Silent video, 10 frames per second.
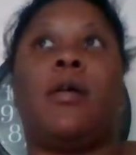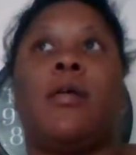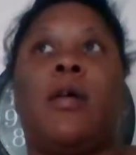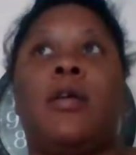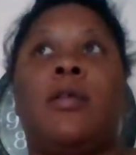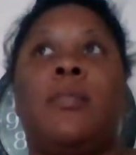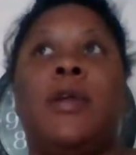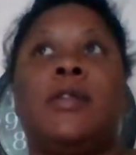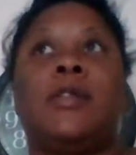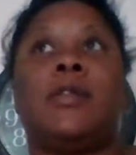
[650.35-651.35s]
I didn't
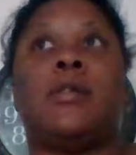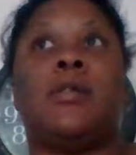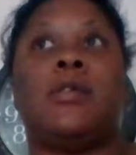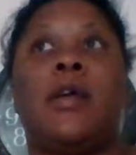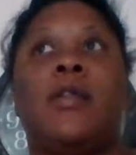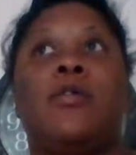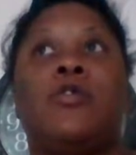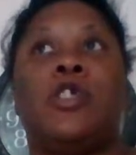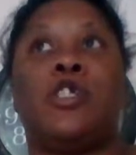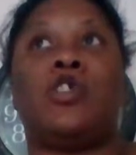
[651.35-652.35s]
mean to say they're
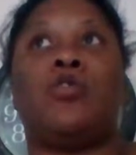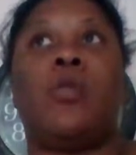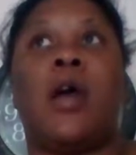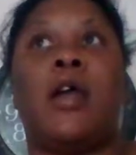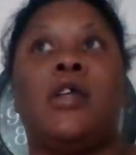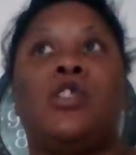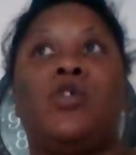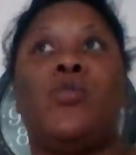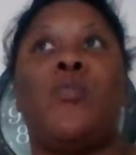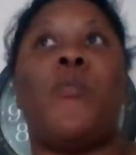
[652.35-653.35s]
just trying to